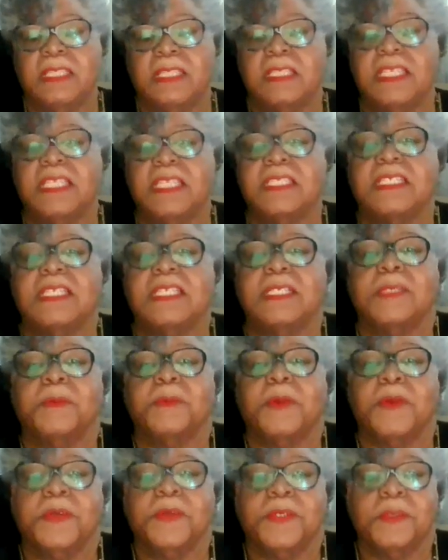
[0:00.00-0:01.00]
This is
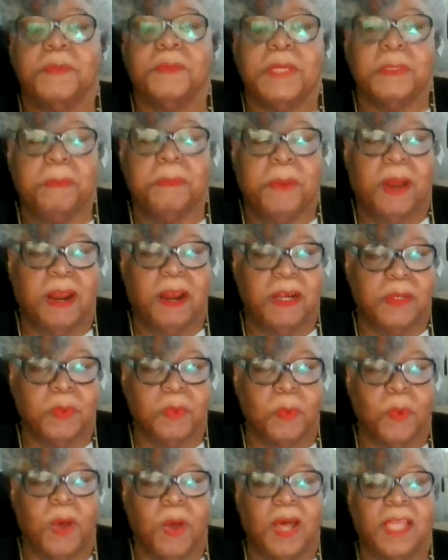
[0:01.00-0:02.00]
going to be part
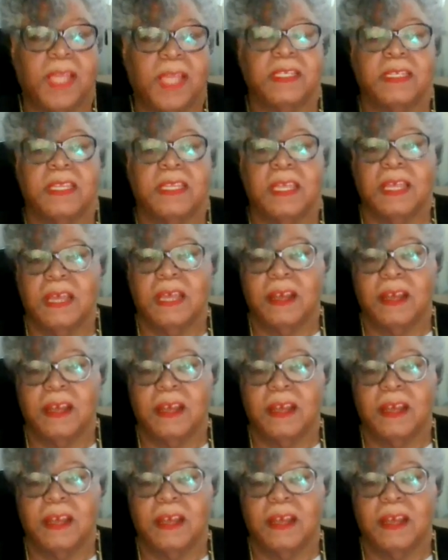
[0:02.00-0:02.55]
one